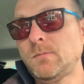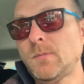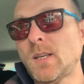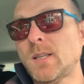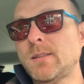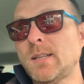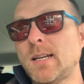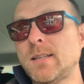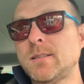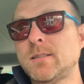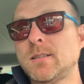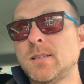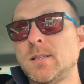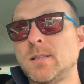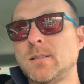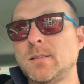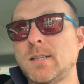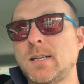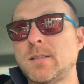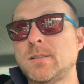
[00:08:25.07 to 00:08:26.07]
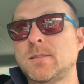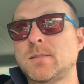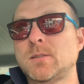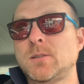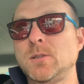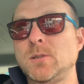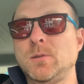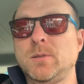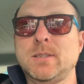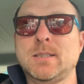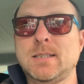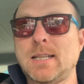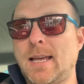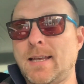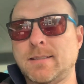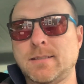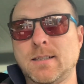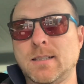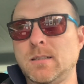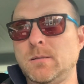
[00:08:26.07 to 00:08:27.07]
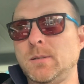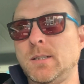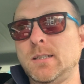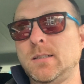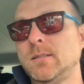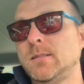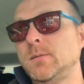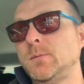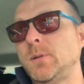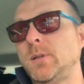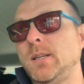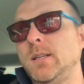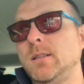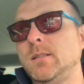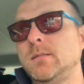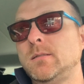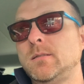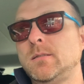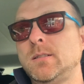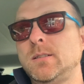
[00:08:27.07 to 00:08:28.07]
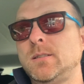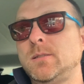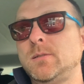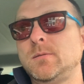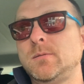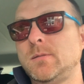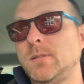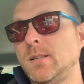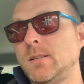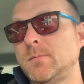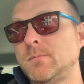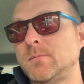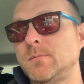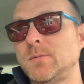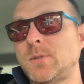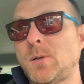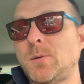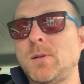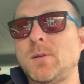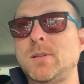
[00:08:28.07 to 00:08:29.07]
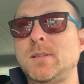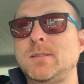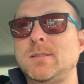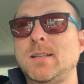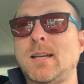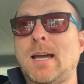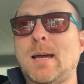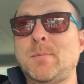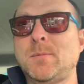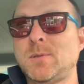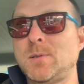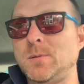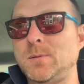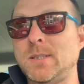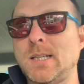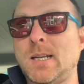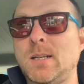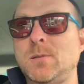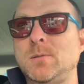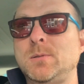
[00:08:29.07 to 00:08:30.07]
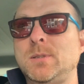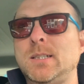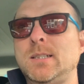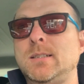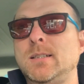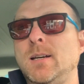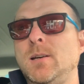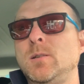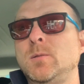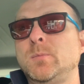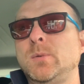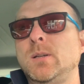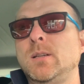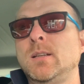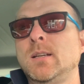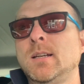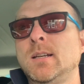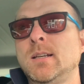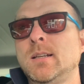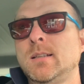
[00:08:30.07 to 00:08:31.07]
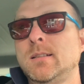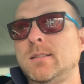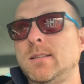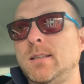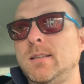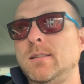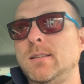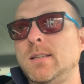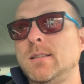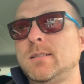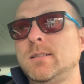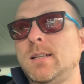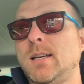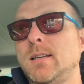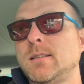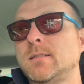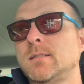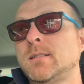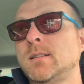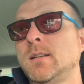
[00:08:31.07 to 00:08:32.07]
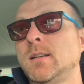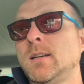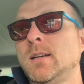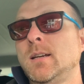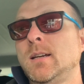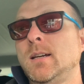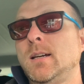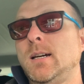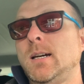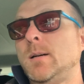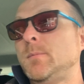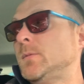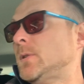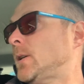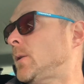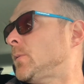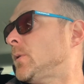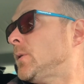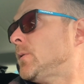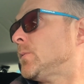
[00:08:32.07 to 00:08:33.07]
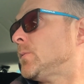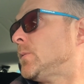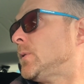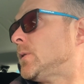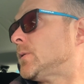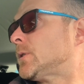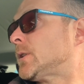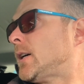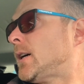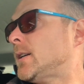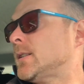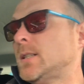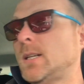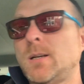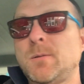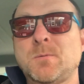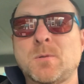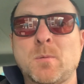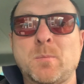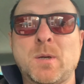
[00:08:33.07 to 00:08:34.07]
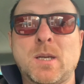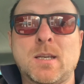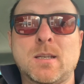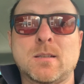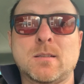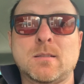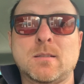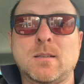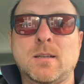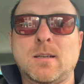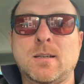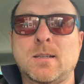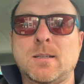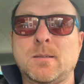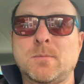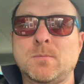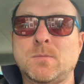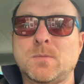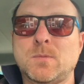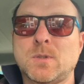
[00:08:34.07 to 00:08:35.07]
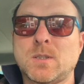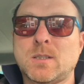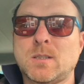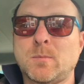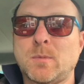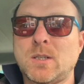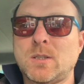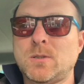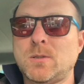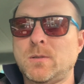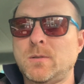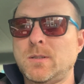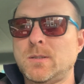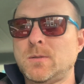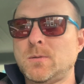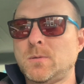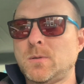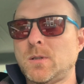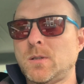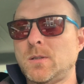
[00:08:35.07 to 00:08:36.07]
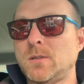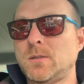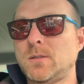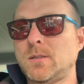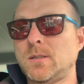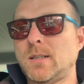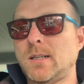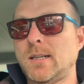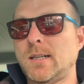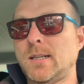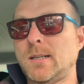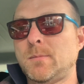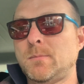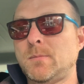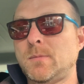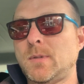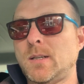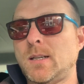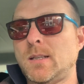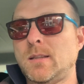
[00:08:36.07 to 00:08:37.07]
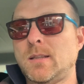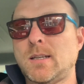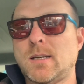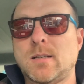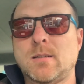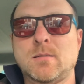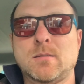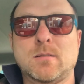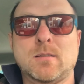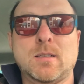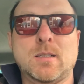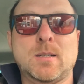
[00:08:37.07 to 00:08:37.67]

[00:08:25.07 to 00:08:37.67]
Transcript: that's good, or is less anyway. We'll get this. I don't know the absolute technical details, but there's less. So we'll charge here for a bit, just to make sure it's all good, and then